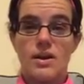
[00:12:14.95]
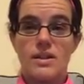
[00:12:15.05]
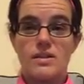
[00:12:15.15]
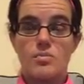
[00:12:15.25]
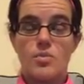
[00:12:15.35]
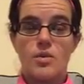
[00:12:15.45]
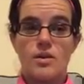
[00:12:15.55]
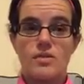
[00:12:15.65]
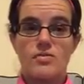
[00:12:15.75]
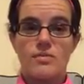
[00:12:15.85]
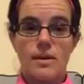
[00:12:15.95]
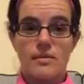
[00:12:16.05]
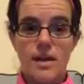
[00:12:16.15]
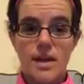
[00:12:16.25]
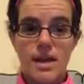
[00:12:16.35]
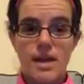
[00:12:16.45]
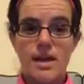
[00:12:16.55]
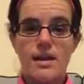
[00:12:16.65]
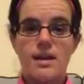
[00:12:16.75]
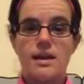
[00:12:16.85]
it's important for my
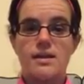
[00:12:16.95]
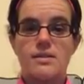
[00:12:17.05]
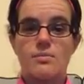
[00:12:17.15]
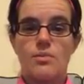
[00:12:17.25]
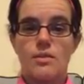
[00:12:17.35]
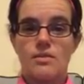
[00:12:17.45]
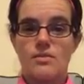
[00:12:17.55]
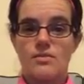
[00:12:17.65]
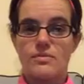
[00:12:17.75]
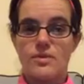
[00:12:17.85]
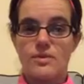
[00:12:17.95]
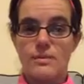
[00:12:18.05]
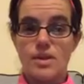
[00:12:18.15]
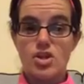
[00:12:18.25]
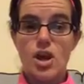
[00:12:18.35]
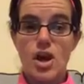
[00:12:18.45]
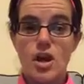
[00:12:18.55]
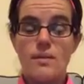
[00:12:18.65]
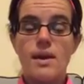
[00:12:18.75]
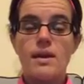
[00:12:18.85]
running and it's important for my
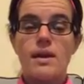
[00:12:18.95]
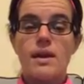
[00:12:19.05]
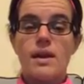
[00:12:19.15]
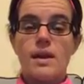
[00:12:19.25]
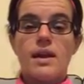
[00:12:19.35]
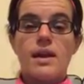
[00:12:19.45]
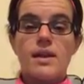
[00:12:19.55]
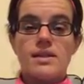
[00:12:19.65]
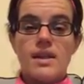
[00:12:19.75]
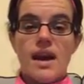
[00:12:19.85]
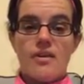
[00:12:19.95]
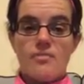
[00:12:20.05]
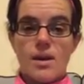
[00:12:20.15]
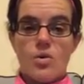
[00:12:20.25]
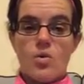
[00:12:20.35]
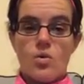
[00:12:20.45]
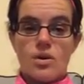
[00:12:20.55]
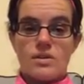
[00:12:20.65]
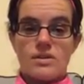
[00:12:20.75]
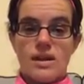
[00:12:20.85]
job, is to have my
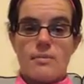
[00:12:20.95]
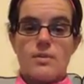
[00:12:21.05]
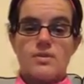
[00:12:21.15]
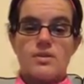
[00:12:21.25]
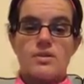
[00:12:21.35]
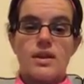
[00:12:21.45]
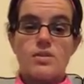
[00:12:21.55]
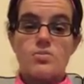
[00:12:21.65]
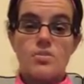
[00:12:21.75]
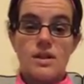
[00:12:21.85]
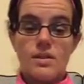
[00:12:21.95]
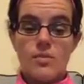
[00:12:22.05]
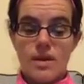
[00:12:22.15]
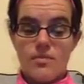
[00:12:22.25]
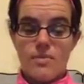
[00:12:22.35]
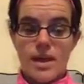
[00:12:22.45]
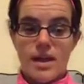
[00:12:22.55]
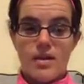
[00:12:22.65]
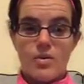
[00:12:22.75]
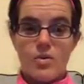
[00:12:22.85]
core stable. So that's really one of
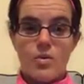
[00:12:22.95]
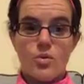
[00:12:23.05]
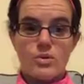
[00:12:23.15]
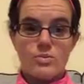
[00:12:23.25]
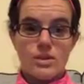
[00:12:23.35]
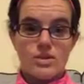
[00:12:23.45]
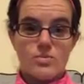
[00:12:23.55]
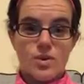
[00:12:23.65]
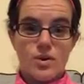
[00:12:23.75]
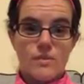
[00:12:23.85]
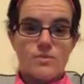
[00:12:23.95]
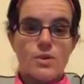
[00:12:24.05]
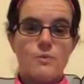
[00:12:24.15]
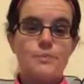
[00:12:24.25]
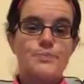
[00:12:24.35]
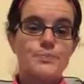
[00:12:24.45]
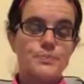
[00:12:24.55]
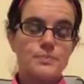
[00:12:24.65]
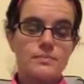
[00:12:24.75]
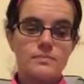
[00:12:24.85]
my goals with this program. So
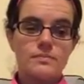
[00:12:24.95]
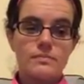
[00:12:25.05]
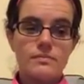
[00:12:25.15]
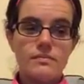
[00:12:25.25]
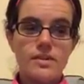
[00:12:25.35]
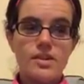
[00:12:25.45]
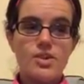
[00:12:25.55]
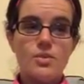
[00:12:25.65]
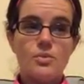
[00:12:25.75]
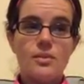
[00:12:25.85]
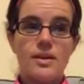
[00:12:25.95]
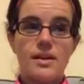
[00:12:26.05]
that